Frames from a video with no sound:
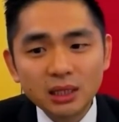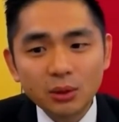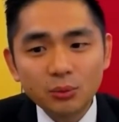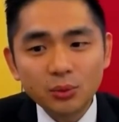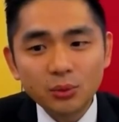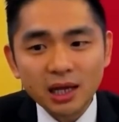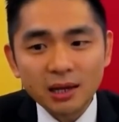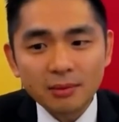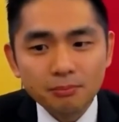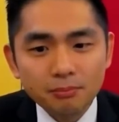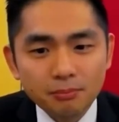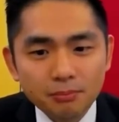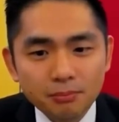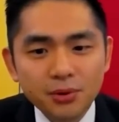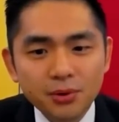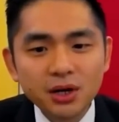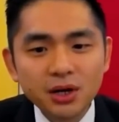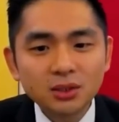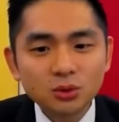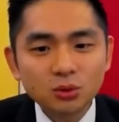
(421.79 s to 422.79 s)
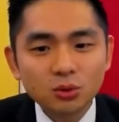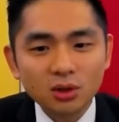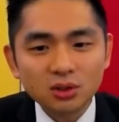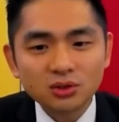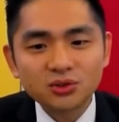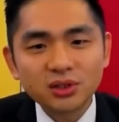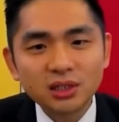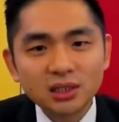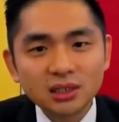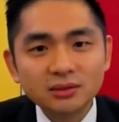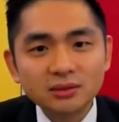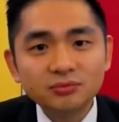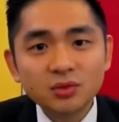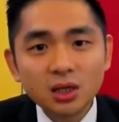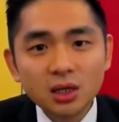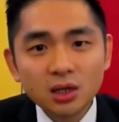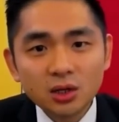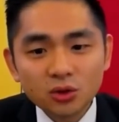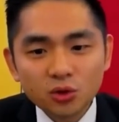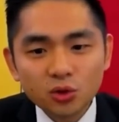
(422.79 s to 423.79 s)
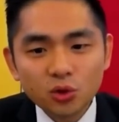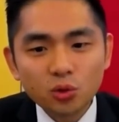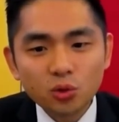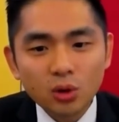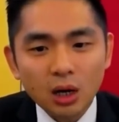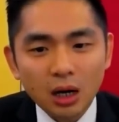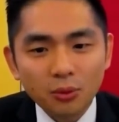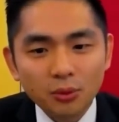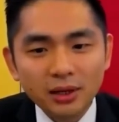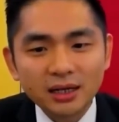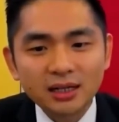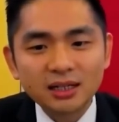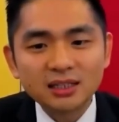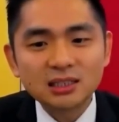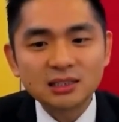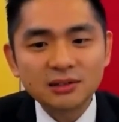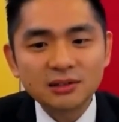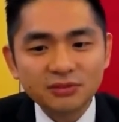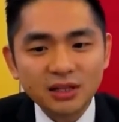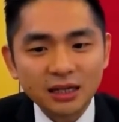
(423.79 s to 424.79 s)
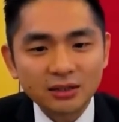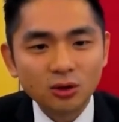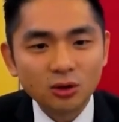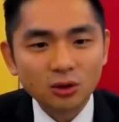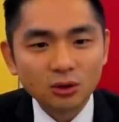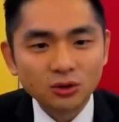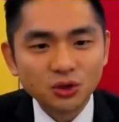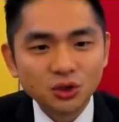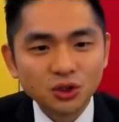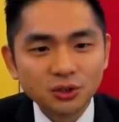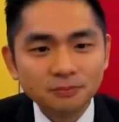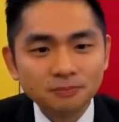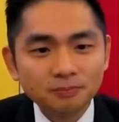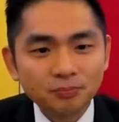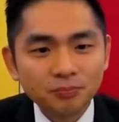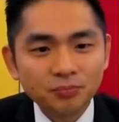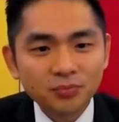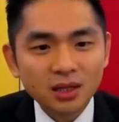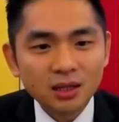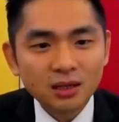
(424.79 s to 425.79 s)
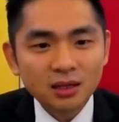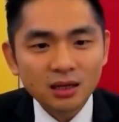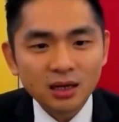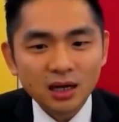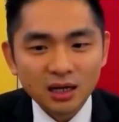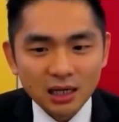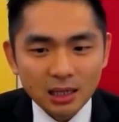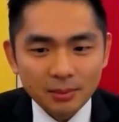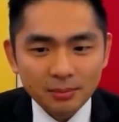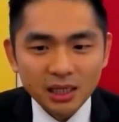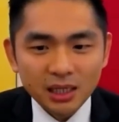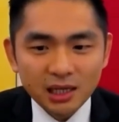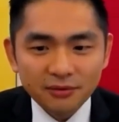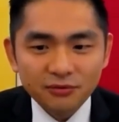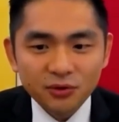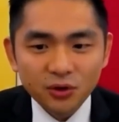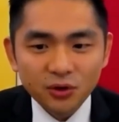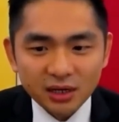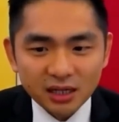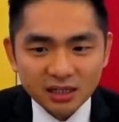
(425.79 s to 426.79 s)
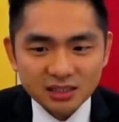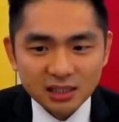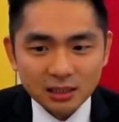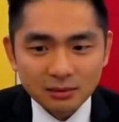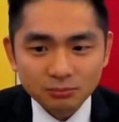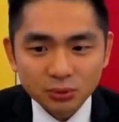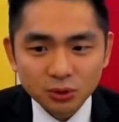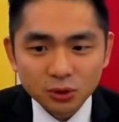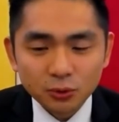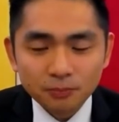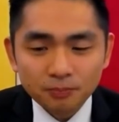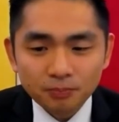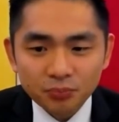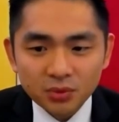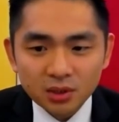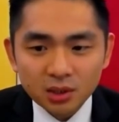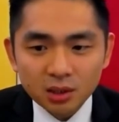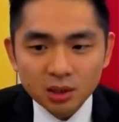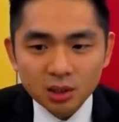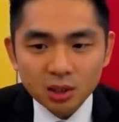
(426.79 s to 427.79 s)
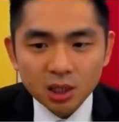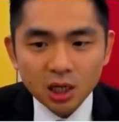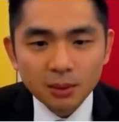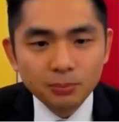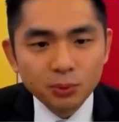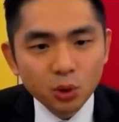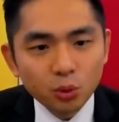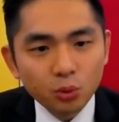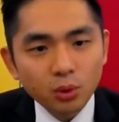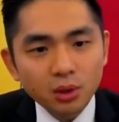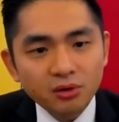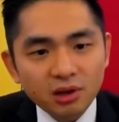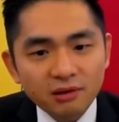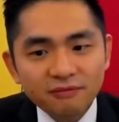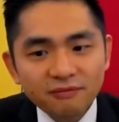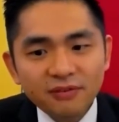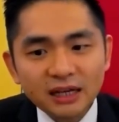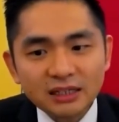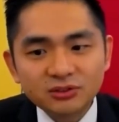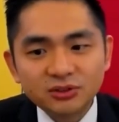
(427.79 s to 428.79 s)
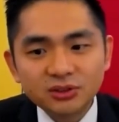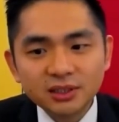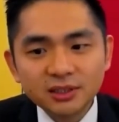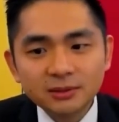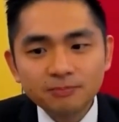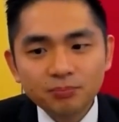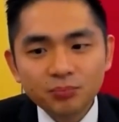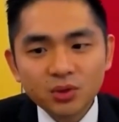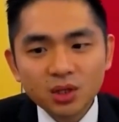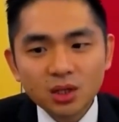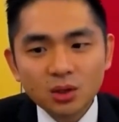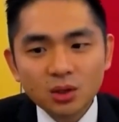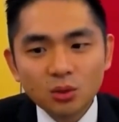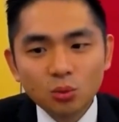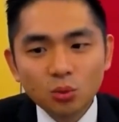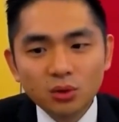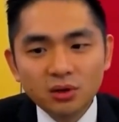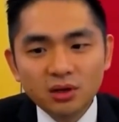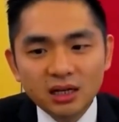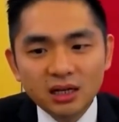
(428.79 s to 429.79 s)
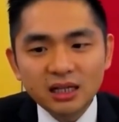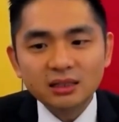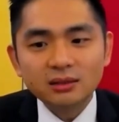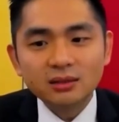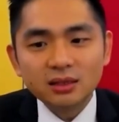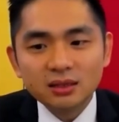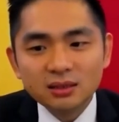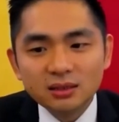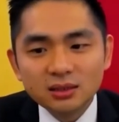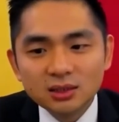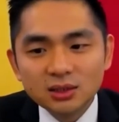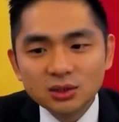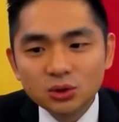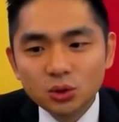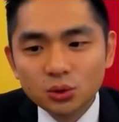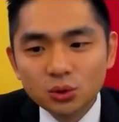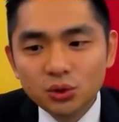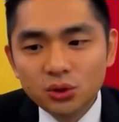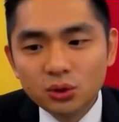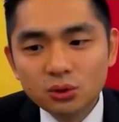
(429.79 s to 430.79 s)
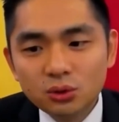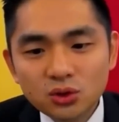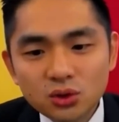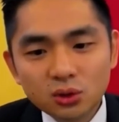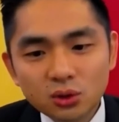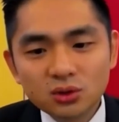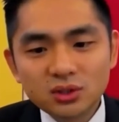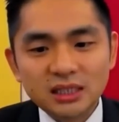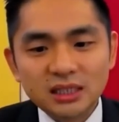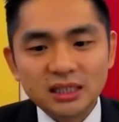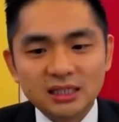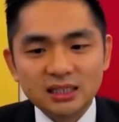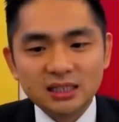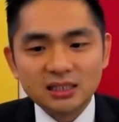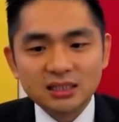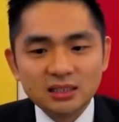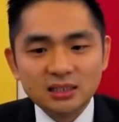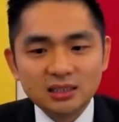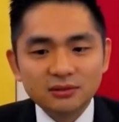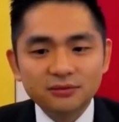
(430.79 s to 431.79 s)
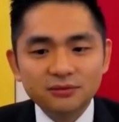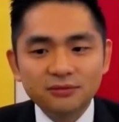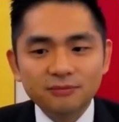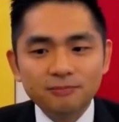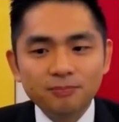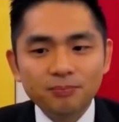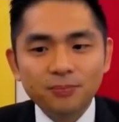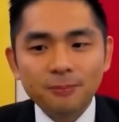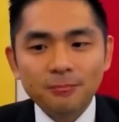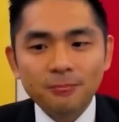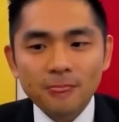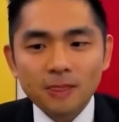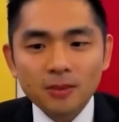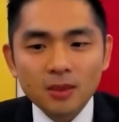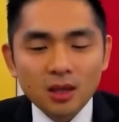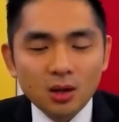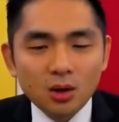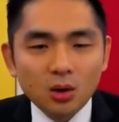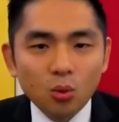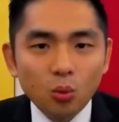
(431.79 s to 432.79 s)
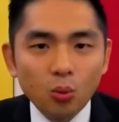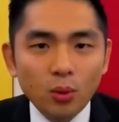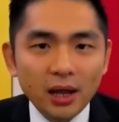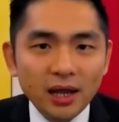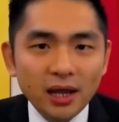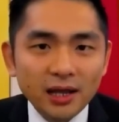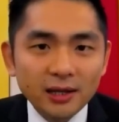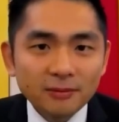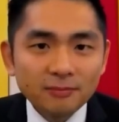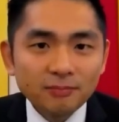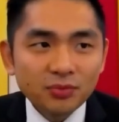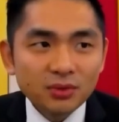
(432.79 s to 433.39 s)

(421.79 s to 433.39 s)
we can bring to Australian through our adhesive technology. Let me give you an example. A brewery factory would need to use those adhesive where